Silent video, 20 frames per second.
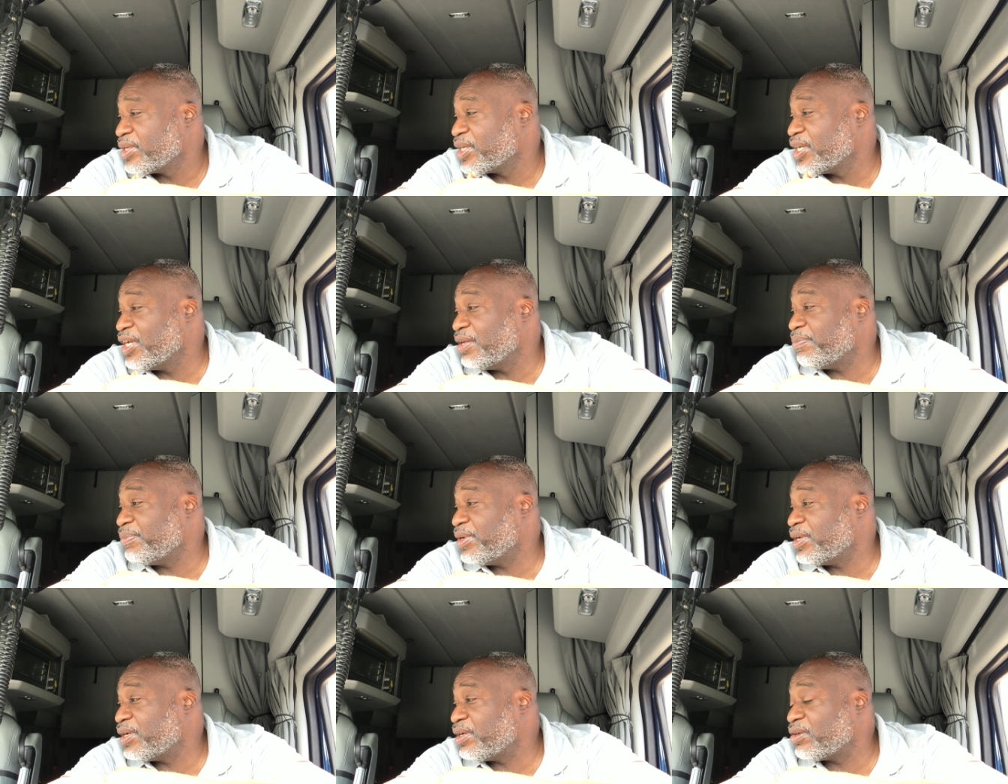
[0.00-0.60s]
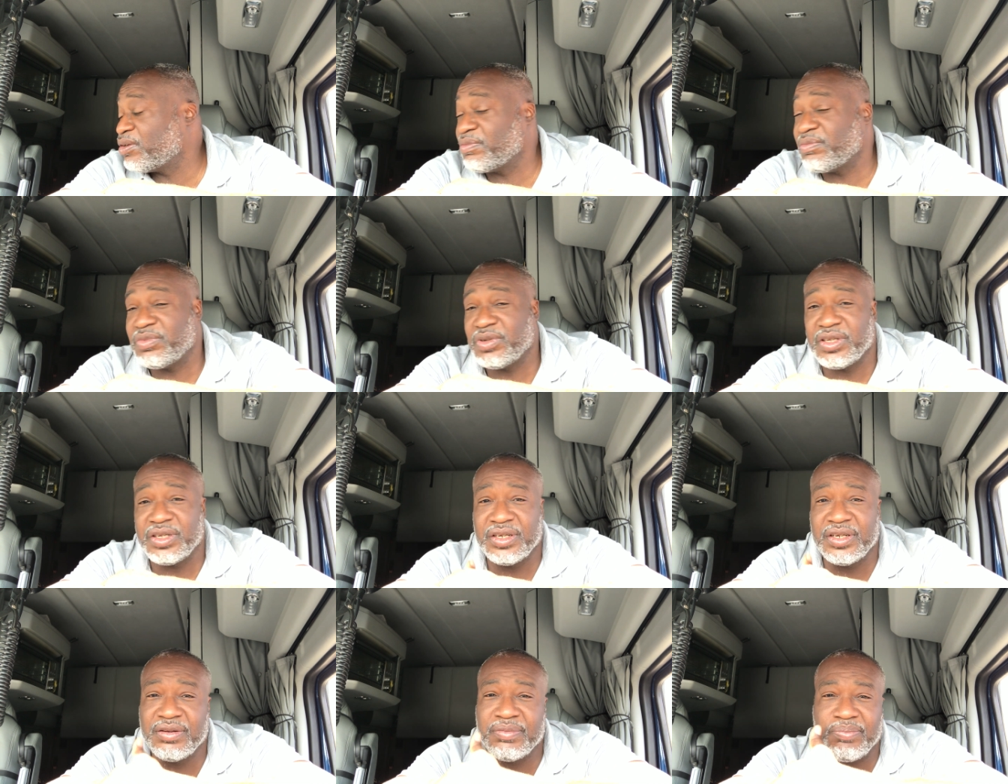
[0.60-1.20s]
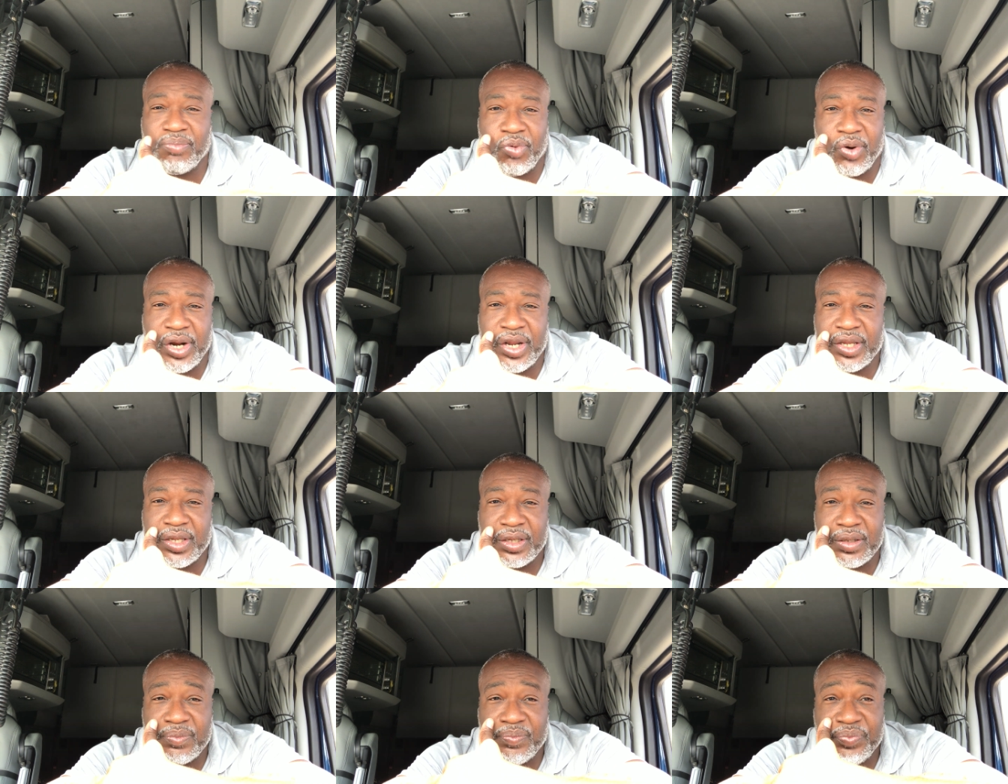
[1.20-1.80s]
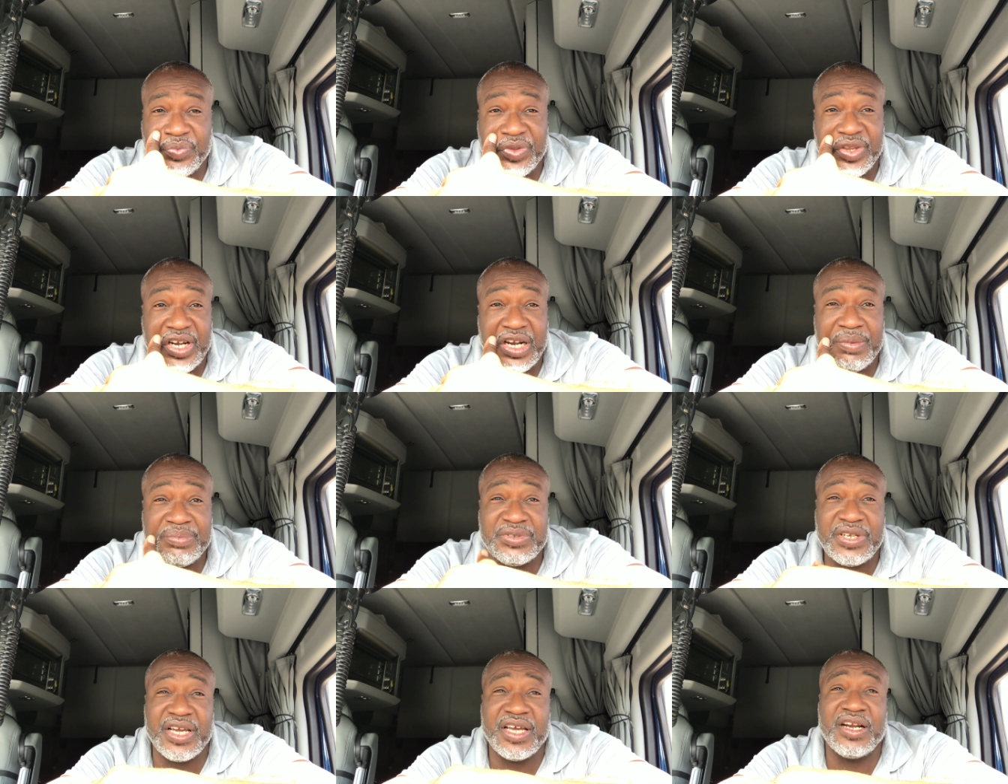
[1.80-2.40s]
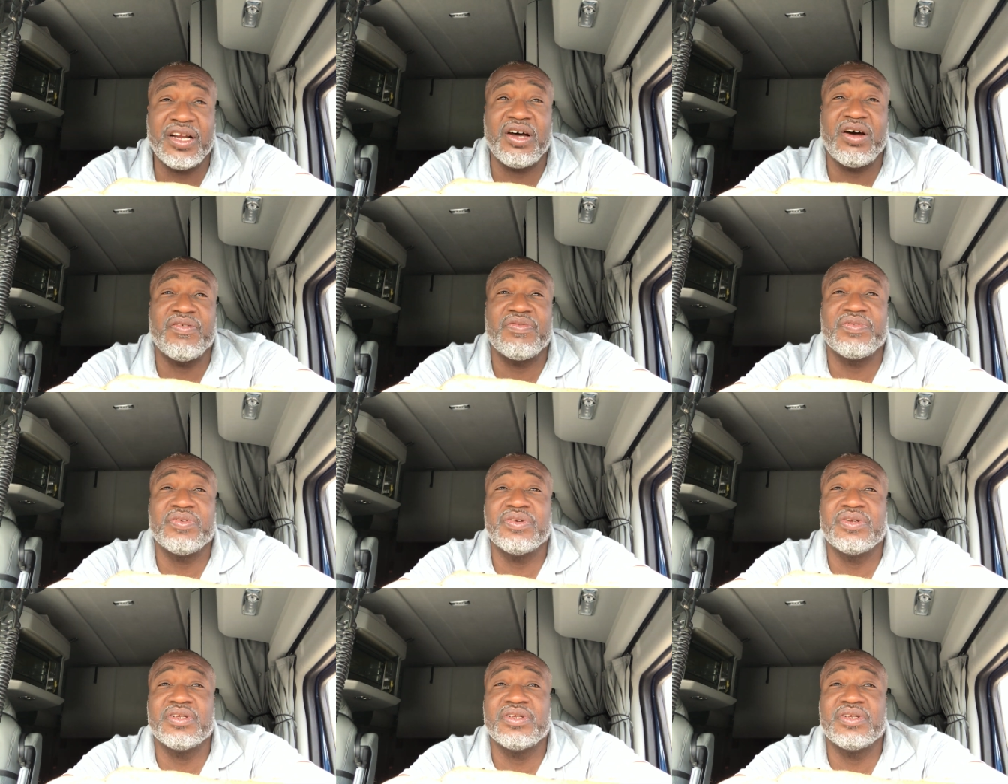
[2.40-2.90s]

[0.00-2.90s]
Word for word: giving me a little break, and then I'm taking off.